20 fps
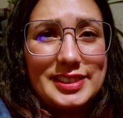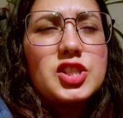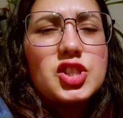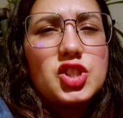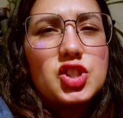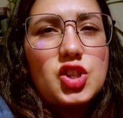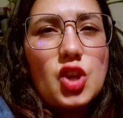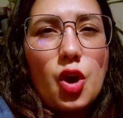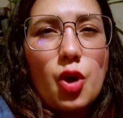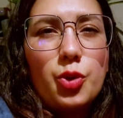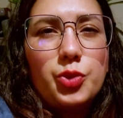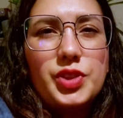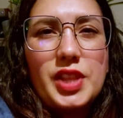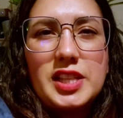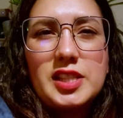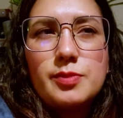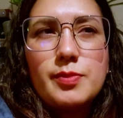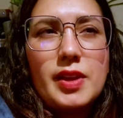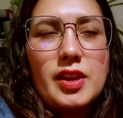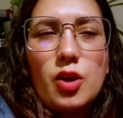So
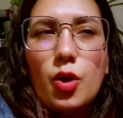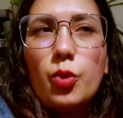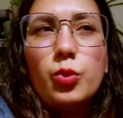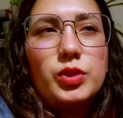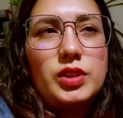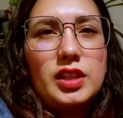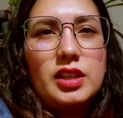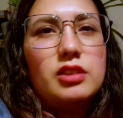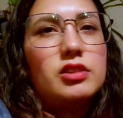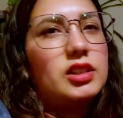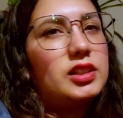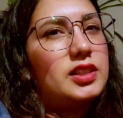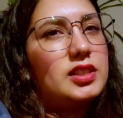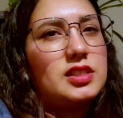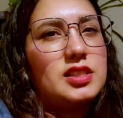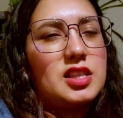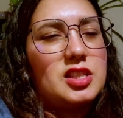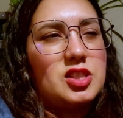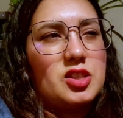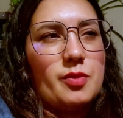that's my only
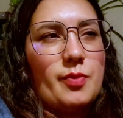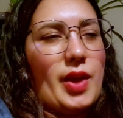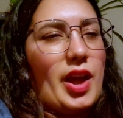criticism.